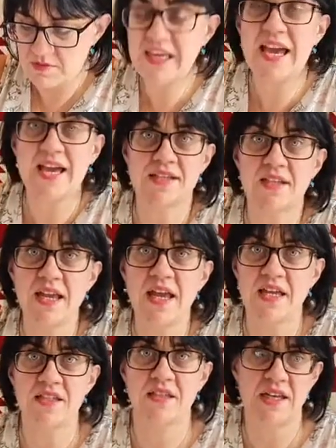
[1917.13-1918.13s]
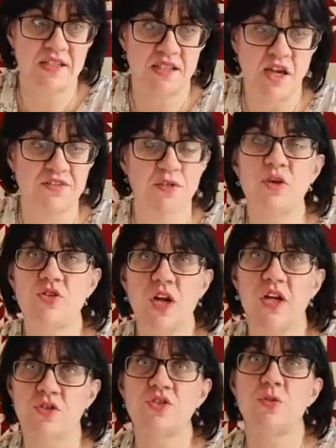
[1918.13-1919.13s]
Uh, yes, it is. It's half square
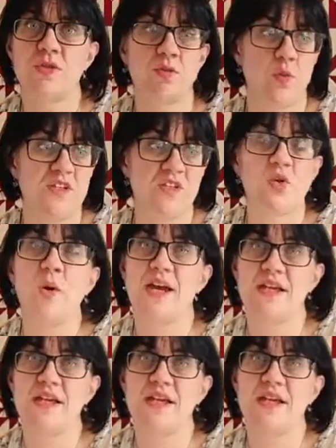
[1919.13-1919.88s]
triangles with